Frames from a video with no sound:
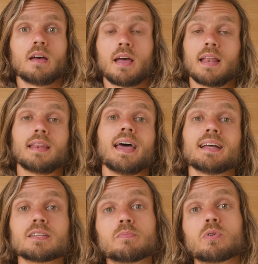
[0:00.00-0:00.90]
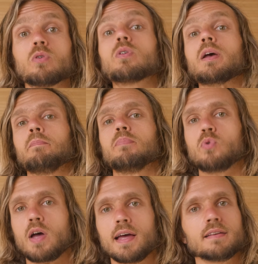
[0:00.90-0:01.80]
and that broke a
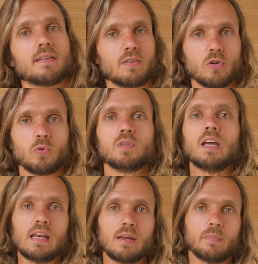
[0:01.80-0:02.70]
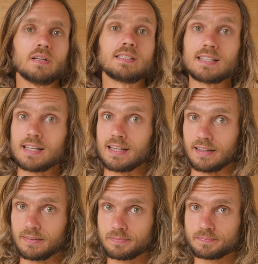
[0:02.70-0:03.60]
brand new Dyneema sling.